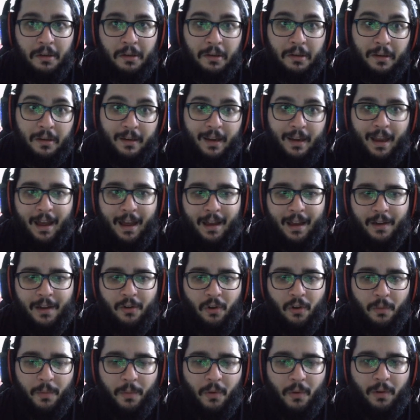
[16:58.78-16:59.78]
yeah,
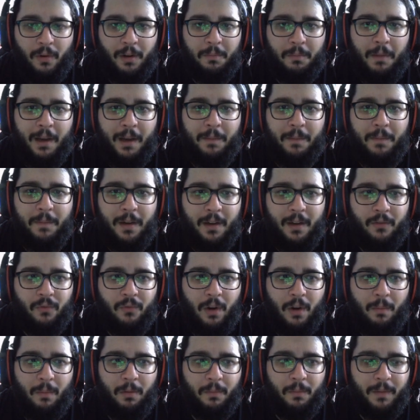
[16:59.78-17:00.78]
your opponent might be in
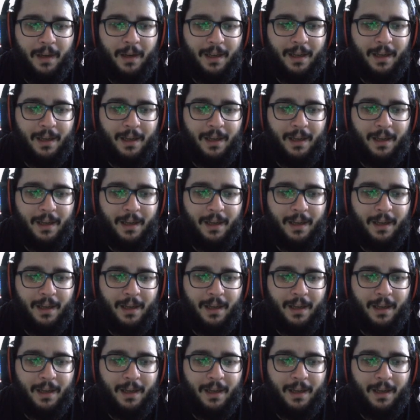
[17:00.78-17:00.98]
trouble because